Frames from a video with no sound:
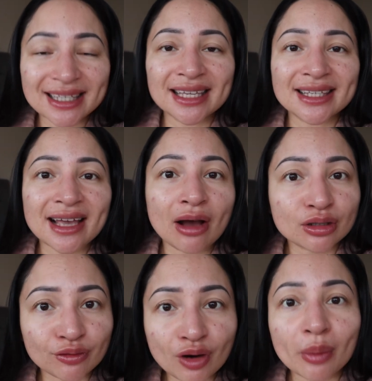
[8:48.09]
skin
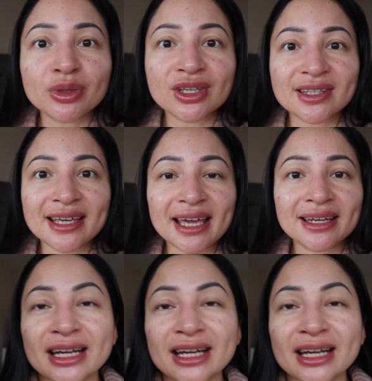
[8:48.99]
cells from your skin